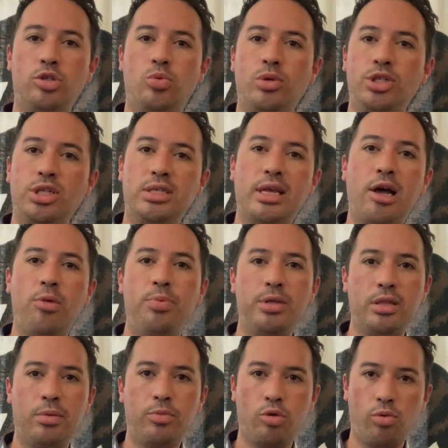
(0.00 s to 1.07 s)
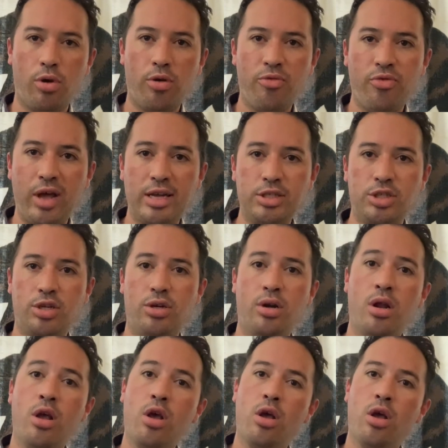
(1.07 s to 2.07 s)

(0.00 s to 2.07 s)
which is helping them grow faster,